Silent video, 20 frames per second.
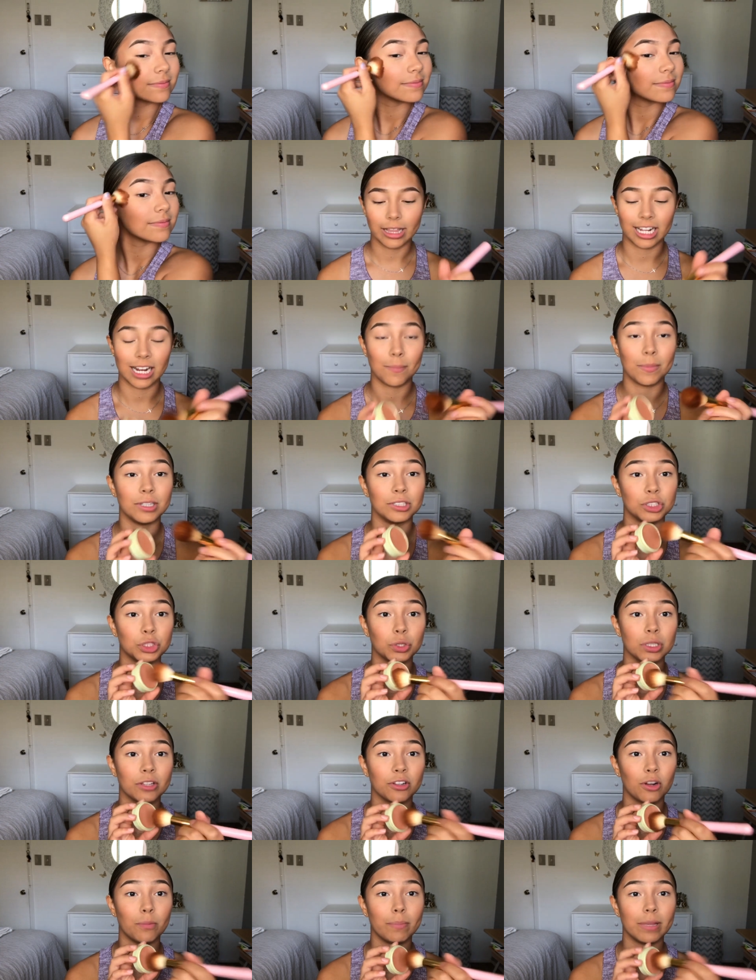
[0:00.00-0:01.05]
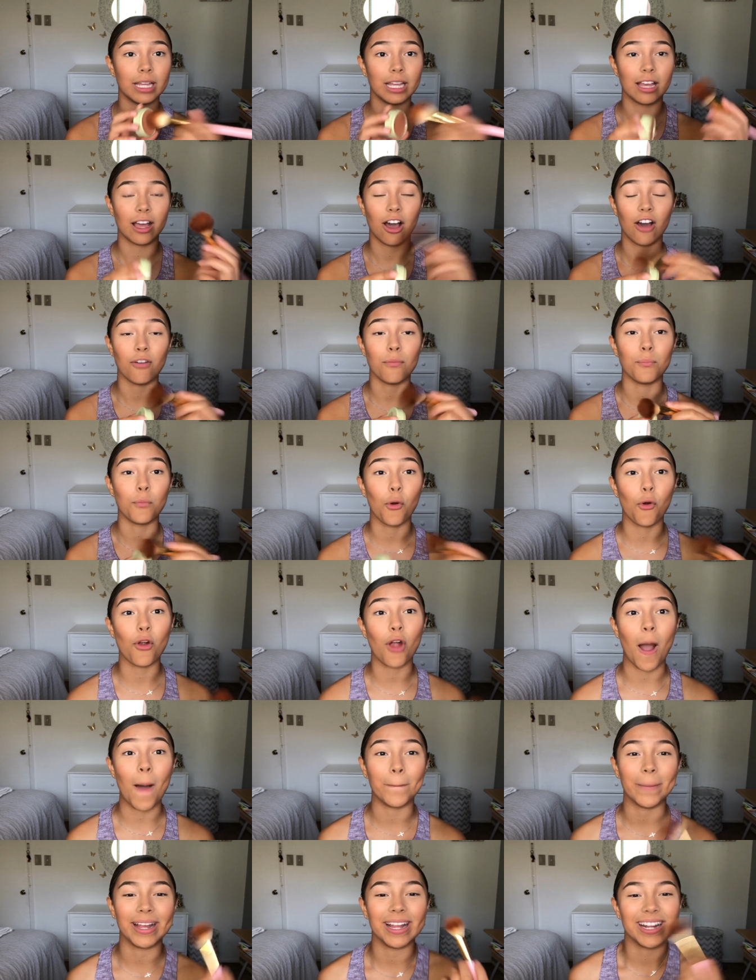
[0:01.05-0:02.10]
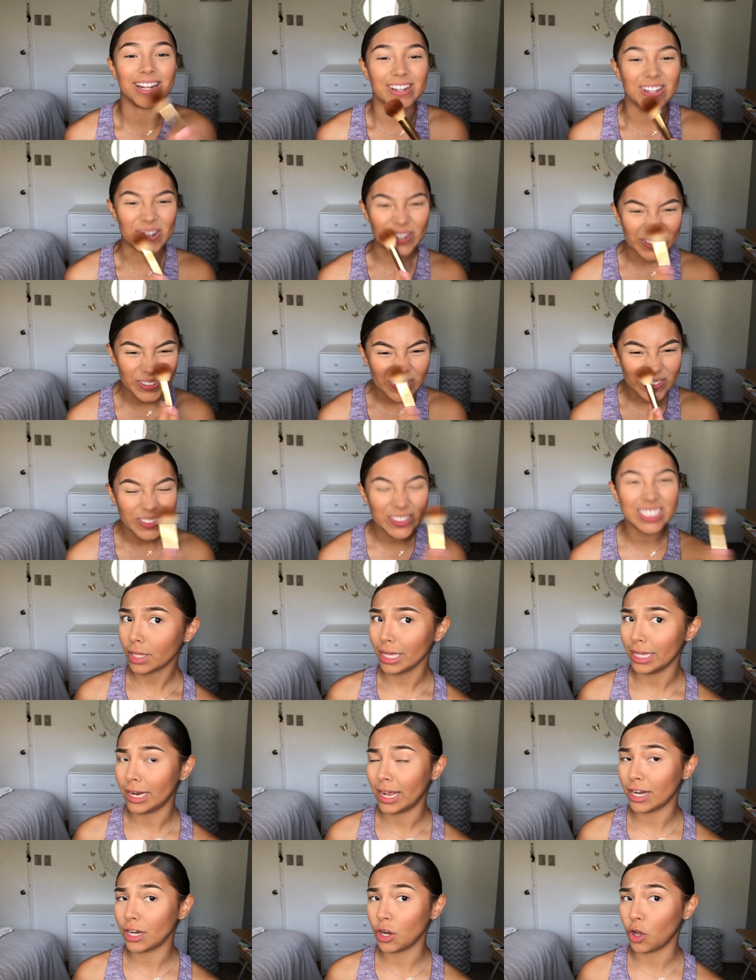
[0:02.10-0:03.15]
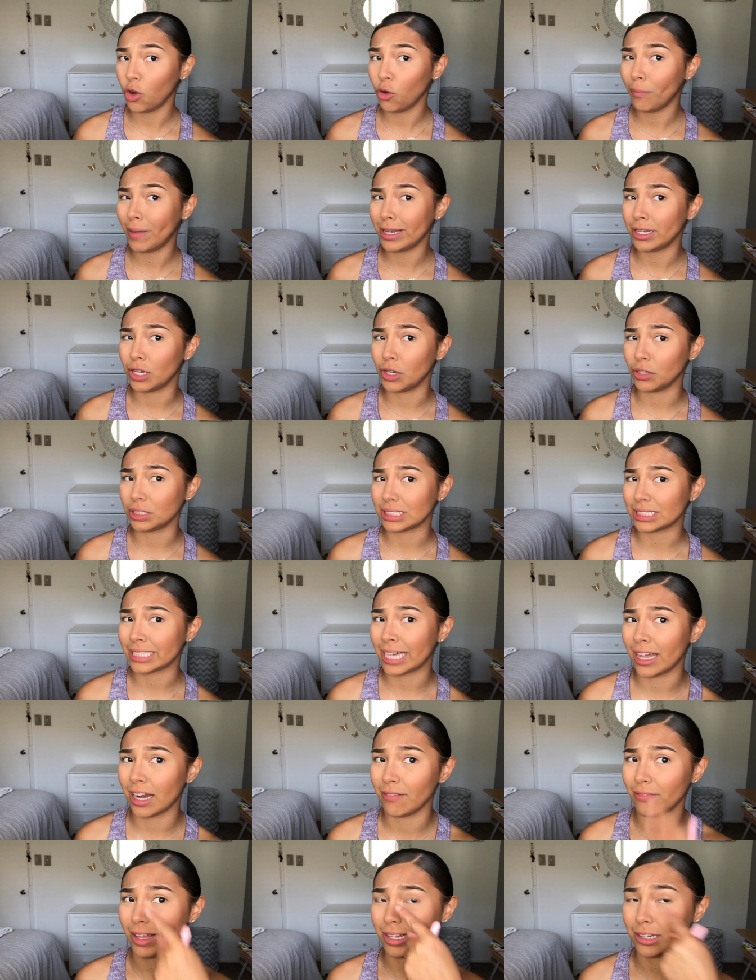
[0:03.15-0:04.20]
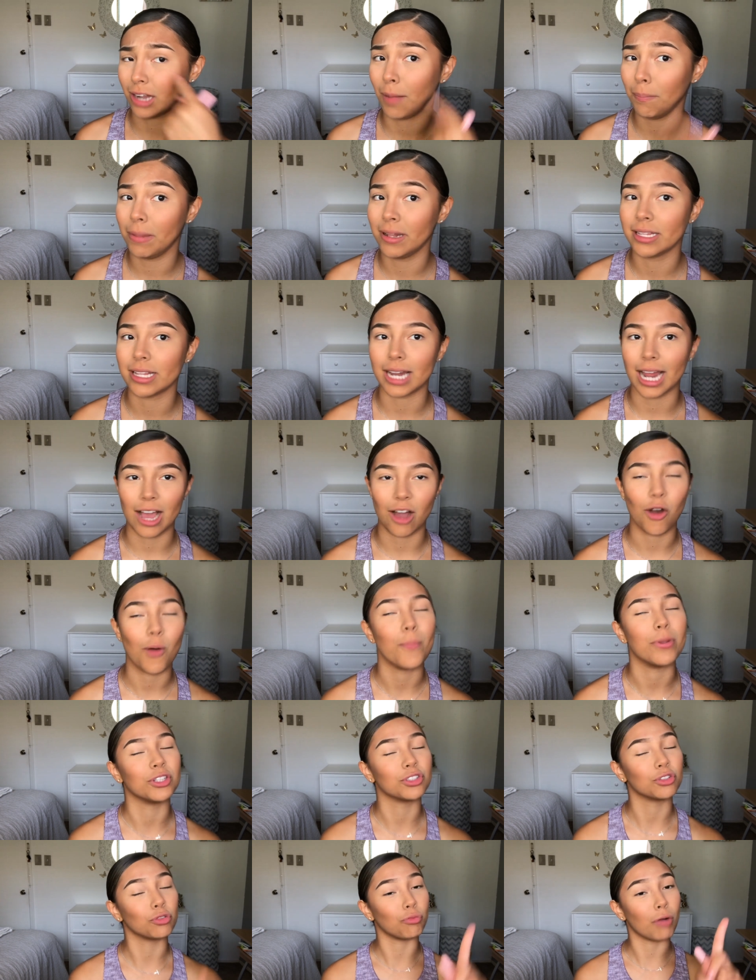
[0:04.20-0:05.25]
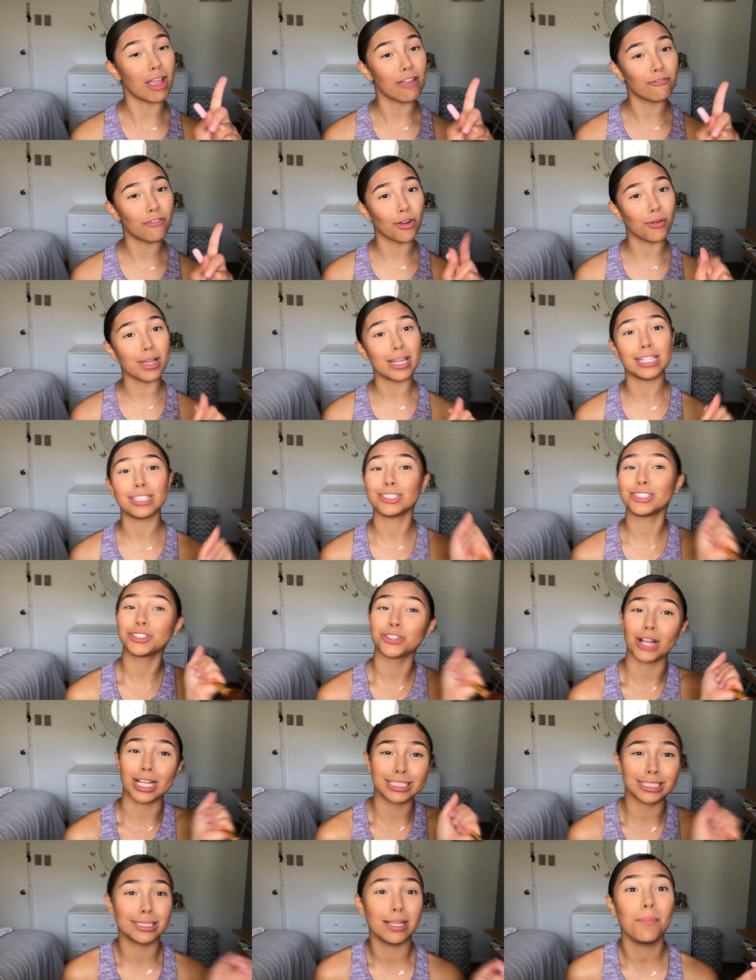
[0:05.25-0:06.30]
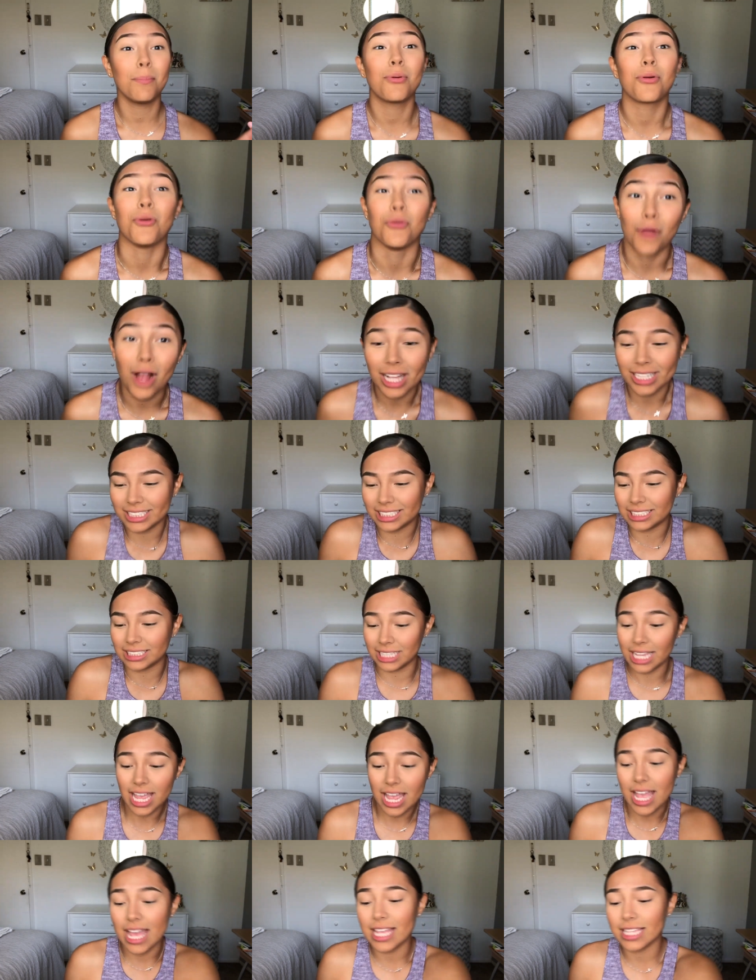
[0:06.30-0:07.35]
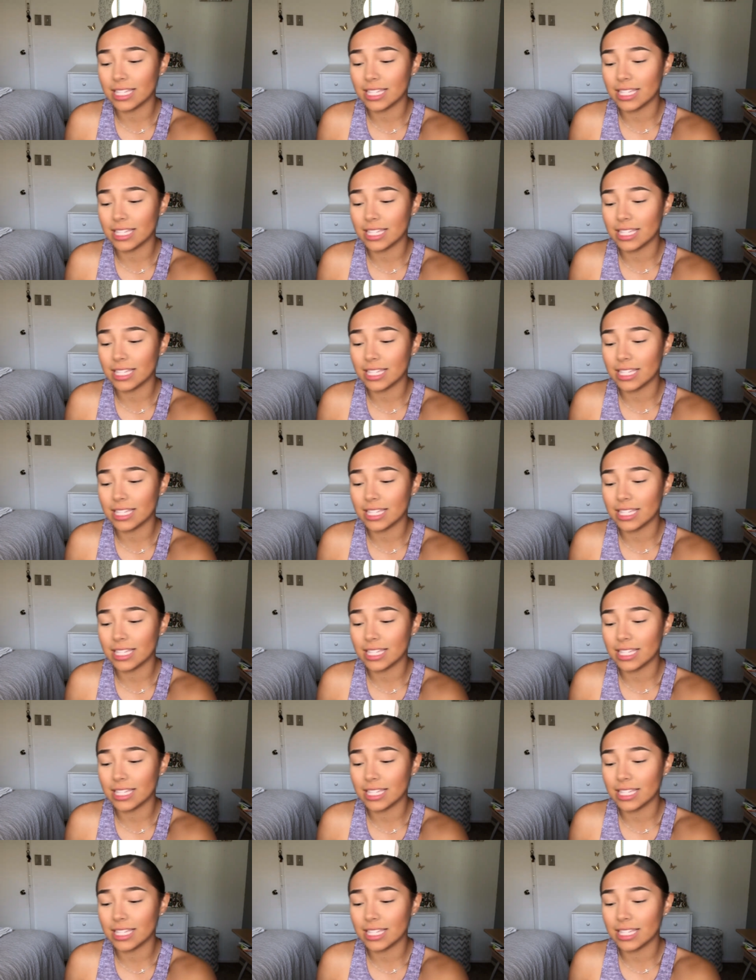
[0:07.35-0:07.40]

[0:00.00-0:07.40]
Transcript: Then I'm gonna do a little bit of more on my nose. And I know my nose is kind of like not blended out, but just wait for it. Trust the process.